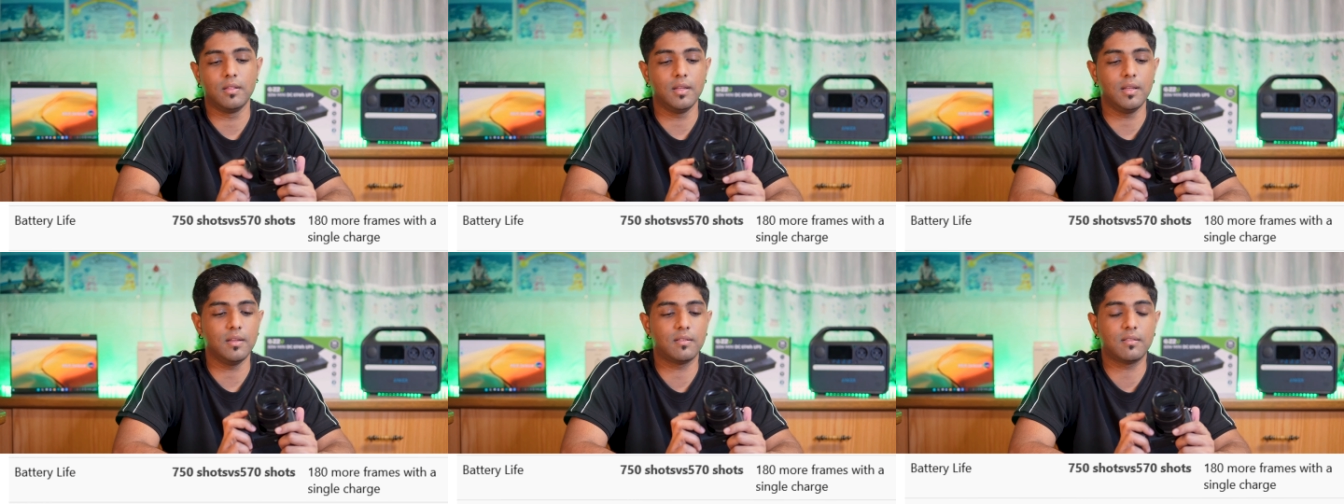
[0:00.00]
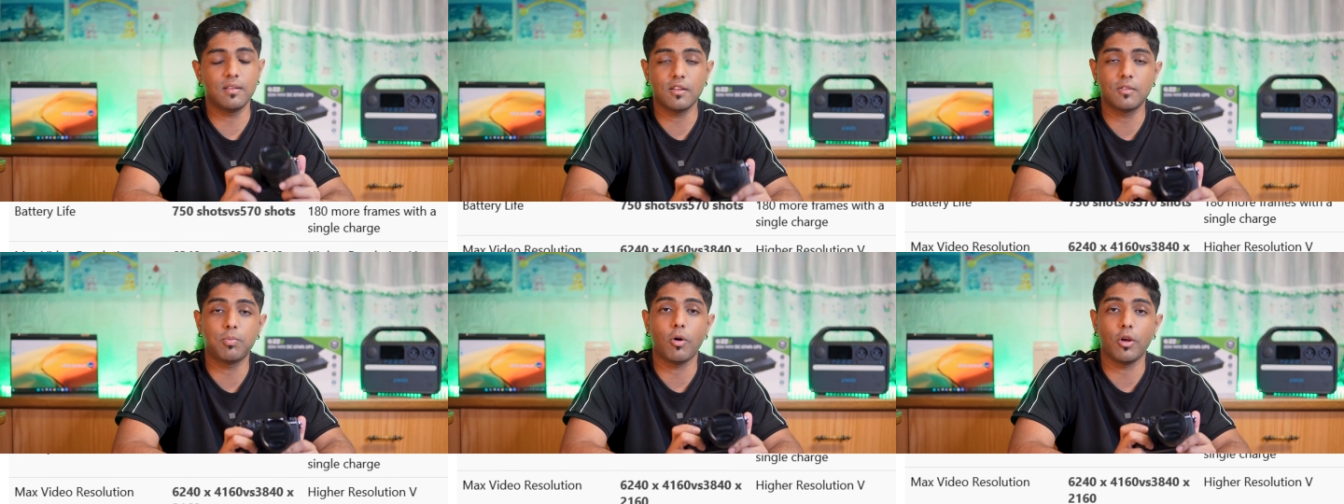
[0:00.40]
the
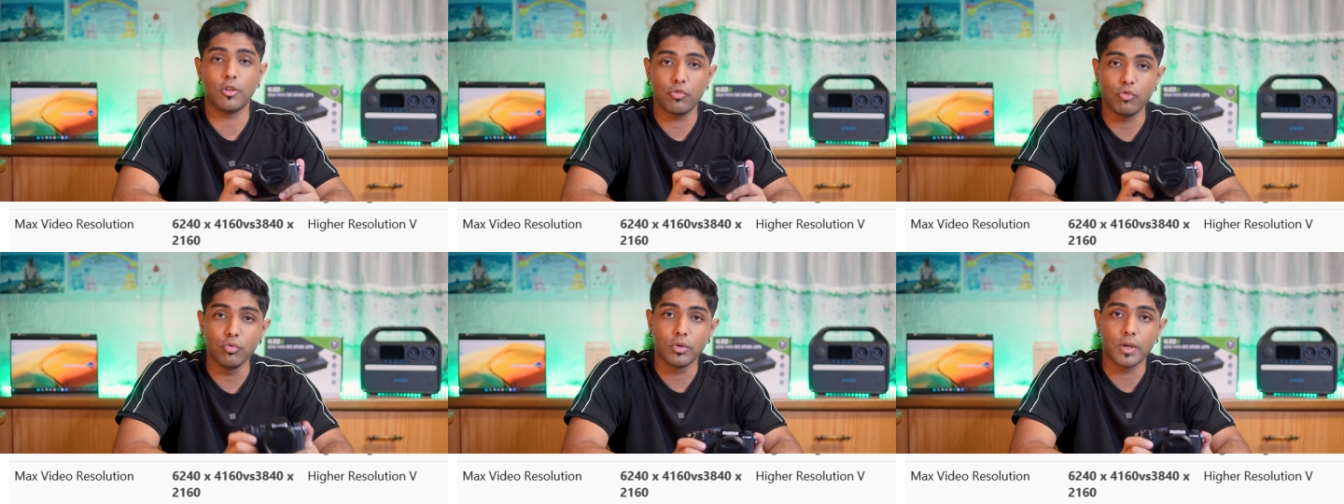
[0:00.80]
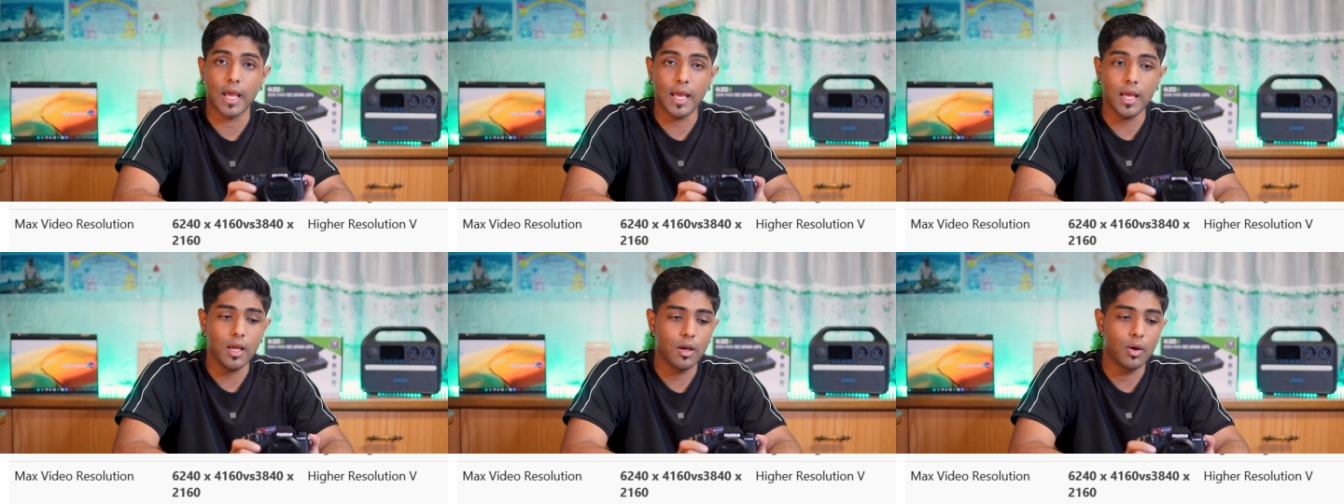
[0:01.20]

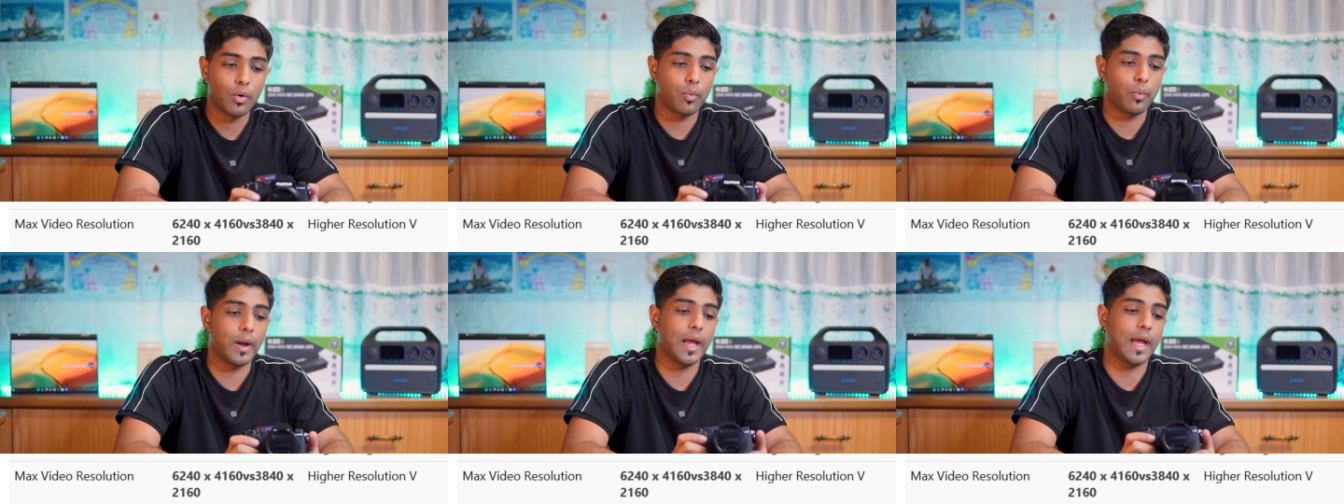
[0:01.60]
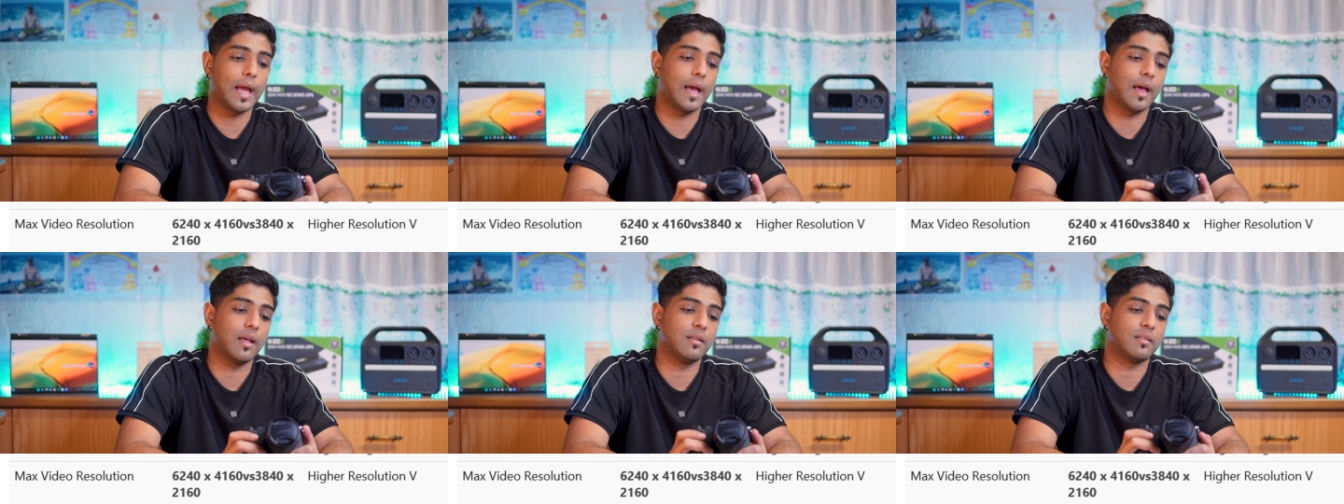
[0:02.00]
6.2K
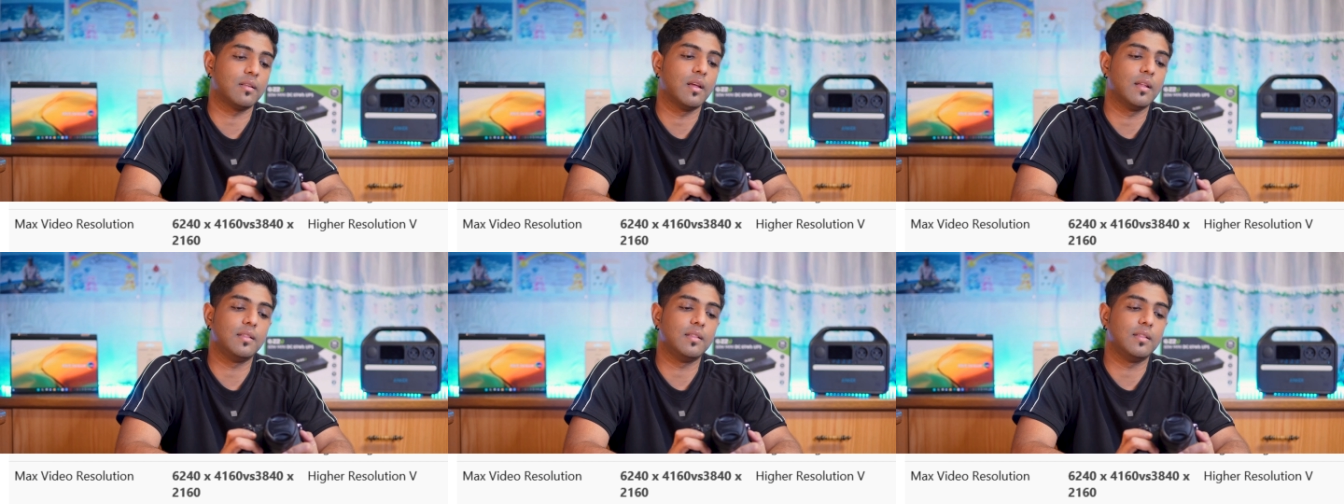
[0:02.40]
whereas